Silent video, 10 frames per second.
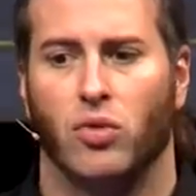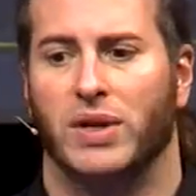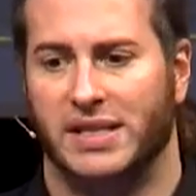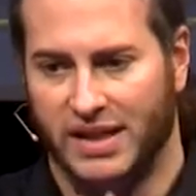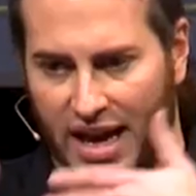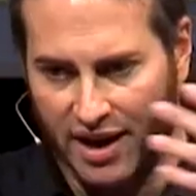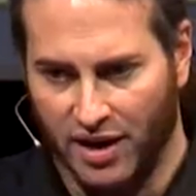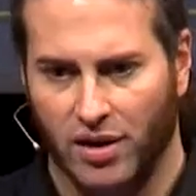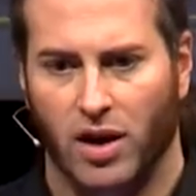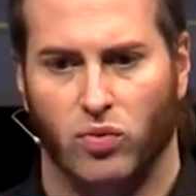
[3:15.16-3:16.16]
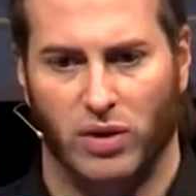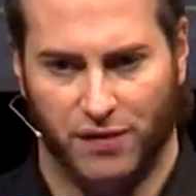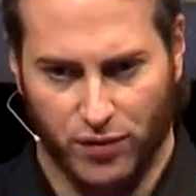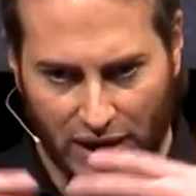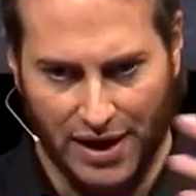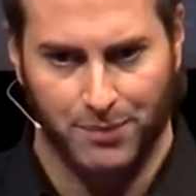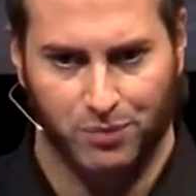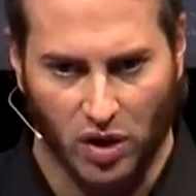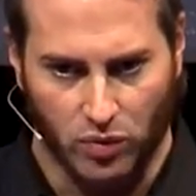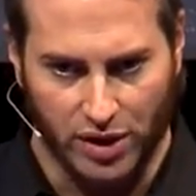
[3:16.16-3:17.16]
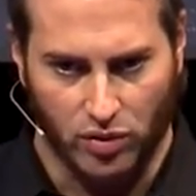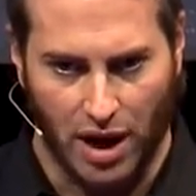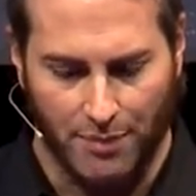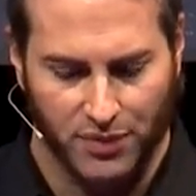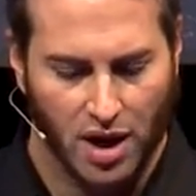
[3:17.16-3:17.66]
rescale, reframe, recrop.